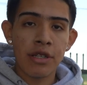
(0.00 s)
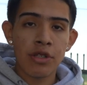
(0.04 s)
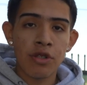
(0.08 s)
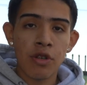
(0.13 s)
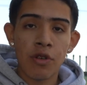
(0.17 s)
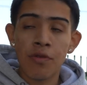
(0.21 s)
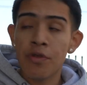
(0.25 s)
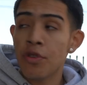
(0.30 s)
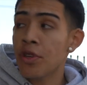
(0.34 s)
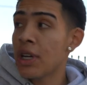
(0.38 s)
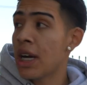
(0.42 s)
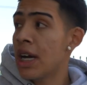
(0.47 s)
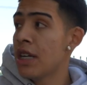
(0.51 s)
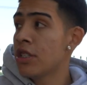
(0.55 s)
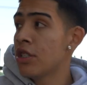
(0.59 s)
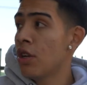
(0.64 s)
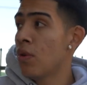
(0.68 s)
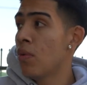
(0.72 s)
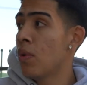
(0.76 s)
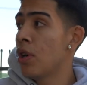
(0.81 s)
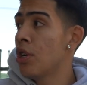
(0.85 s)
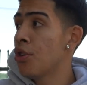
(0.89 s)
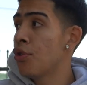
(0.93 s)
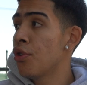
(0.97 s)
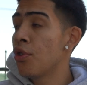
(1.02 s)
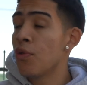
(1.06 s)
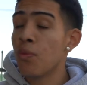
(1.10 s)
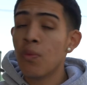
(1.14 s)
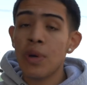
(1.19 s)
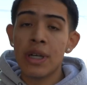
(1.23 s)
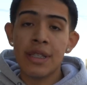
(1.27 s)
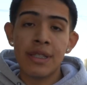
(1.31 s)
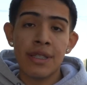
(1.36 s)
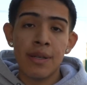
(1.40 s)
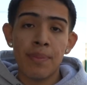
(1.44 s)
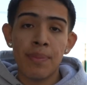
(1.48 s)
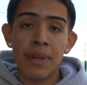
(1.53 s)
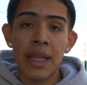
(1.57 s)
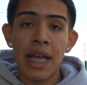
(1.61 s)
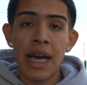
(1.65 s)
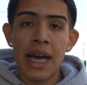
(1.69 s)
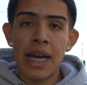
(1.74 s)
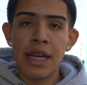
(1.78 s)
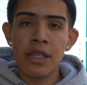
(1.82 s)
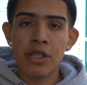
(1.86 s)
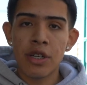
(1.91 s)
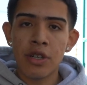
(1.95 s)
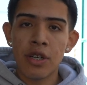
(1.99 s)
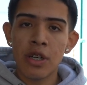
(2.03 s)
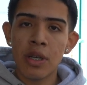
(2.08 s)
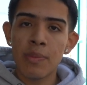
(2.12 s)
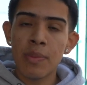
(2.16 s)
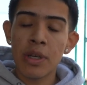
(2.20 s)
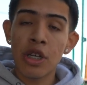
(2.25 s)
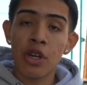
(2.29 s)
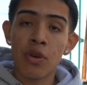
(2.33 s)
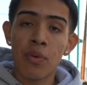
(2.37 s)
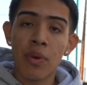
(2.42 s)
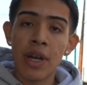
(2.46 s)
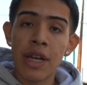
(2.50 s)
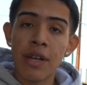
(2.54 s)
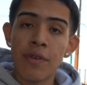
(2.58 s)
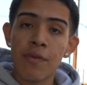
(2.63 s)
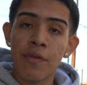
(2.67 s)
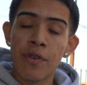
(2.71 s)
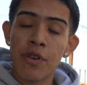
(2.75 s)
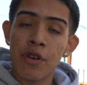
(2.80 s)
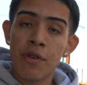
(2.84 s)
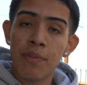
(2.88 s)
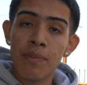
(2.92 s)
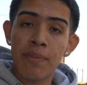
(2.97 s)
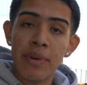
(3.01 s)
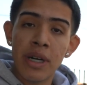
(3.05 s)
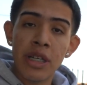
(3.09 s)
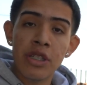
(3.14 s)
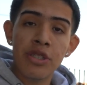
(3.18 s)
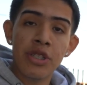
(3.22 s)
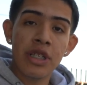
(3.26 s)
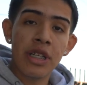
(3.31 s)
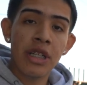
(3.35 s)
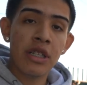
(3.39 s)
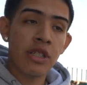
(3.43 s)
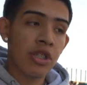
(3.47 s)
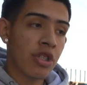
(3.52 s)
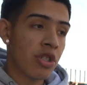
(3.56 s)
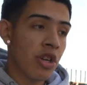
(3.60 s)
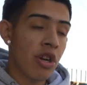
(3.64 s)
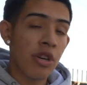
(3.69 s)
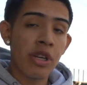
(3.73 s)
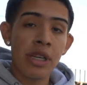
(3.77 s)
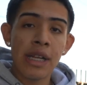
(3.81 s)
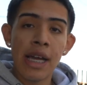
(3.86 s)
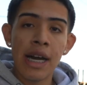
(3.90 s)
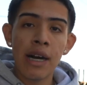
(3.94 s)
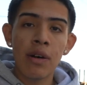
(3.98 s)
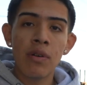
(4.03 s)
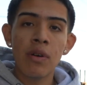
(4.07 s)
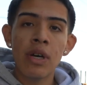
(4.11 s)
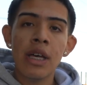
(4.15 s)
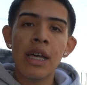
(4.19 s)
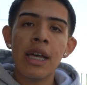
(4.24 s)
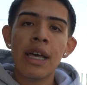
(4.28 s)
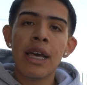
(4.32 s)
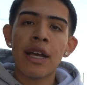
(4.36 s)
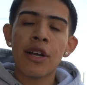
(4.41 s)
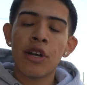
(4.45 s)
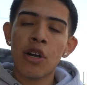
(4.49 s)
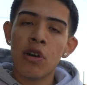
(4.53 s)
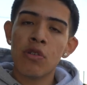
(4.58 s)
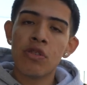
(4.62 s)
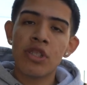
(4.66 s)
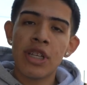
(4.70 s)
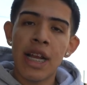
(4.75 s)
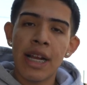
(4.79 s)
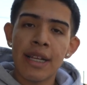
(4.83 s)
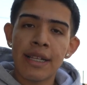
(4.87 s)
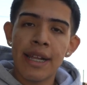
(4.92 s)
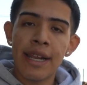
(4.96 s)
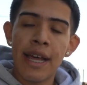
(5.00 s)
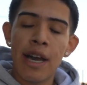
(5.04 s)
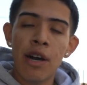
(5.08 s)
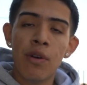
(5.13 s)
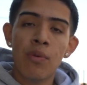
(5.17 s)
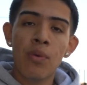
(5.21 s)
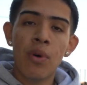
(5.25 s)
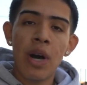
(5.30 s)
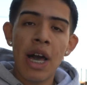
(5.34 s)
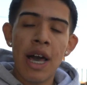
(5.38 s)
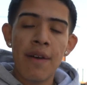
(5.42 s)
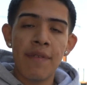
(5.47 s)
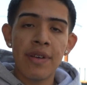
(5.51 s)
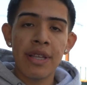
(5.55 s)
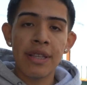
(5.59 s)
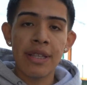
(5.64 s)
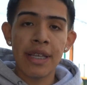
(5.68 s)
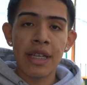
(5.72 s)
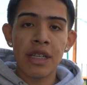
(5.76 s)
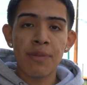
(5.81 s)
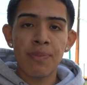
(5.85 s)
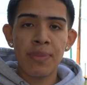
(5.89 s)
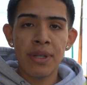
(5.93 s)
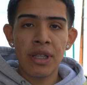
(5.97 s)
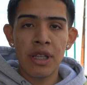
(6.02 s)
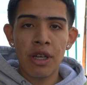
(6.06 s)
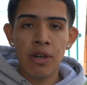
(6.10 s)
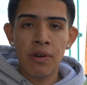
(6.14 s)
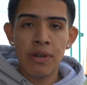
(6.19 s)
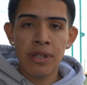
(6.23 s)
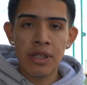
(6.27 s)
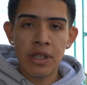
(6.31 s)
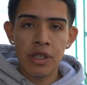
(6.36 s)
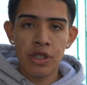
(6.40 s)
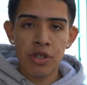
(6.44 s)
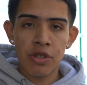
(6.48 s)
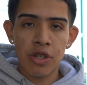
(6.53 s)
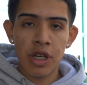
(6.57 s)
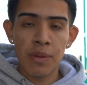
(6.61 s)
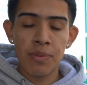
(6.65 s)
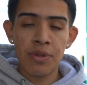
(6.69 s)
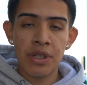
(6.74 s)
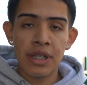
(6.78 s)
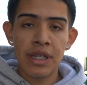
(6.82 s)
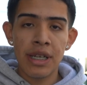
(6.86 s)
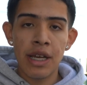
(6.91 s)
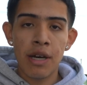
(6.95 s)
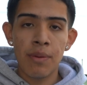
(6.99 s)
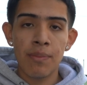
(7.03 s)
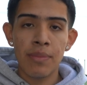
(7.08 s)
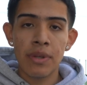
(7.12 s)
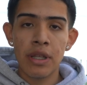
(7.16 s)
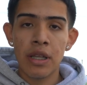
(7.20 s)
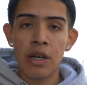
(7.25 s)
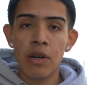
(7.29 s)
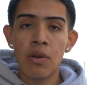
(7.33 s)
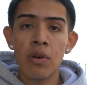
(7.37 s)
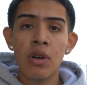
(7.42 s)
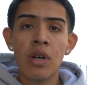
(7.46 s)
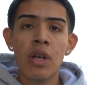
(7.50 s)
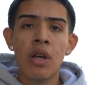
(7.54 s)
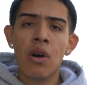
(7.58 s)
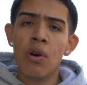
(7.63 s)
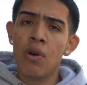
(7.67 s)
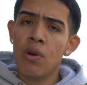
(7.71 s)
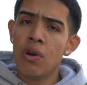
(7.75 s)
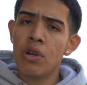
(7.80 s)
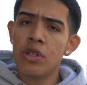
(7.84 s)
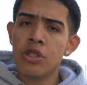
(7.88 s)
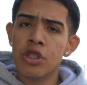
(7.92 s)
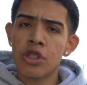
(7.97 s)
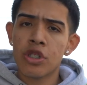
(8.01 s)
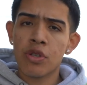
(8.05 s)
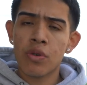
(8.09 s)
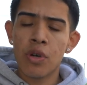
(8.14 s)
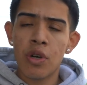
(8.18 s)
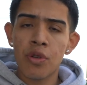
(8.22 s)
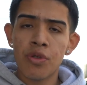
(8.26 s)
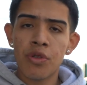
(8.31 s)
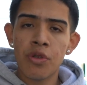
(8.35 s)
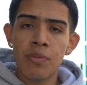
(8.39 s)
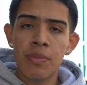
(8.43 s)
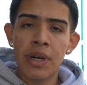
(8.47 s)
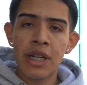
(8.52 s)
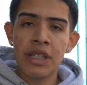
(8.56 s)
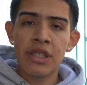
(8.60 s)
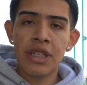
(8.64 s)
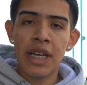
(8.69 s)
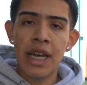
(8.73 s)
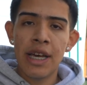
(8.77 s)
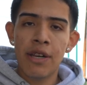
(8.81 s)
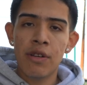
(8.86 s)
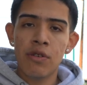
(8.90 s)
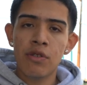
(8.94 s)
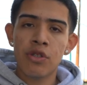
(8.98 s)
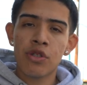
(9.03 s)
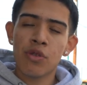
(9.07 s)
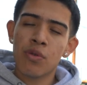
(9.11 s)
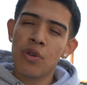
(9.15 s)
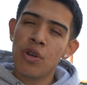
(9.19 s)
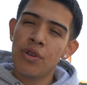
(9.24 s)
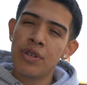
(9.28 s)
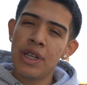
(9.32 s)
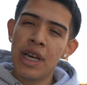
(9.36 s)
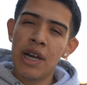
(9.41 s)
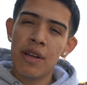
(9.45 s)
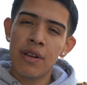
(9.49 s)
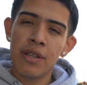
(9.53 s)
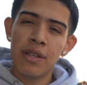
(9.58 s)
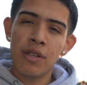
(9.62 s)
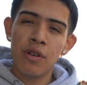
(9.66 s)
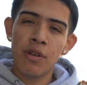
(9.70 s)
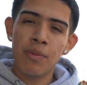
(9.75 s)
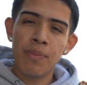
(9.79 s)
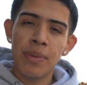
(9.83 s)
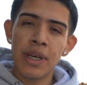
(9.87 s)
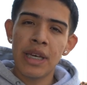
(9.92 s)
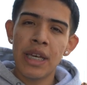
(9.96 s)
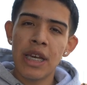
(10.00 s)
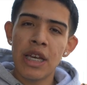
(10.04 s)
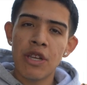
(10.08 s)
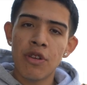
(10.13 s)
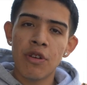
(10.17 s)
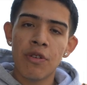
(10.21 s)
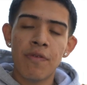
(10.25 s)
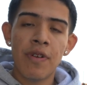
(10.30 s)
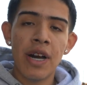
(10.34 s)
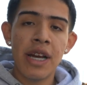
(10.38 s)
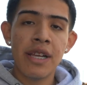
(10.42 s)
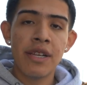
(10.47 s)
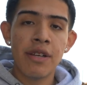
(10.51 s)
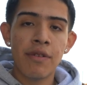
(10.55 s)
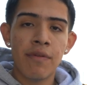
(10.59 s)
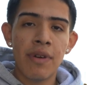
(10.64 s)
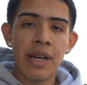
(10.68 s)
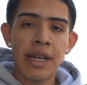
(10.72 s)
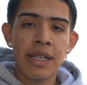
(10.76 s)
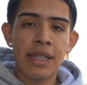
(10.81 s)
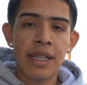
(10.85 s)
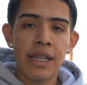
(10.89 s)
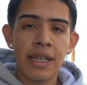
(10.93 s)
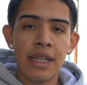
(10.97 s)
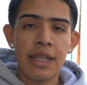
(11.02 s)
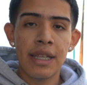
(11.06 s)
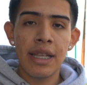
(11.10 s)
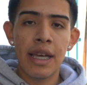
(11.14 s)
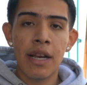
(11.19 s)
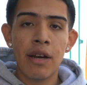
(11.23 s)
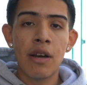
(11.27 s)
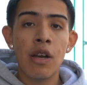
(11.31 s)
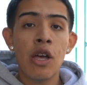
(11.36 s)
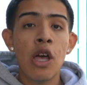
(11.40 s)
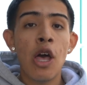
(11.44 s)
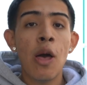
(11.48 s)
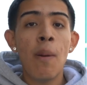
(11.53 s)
So if you guys are wondering what supplies are going to be great for your budget and starting out, go check that out. We'll have it linked below in the description down below, or just scroll through my channel, scroll down a little bit, and you'll find it right then and there.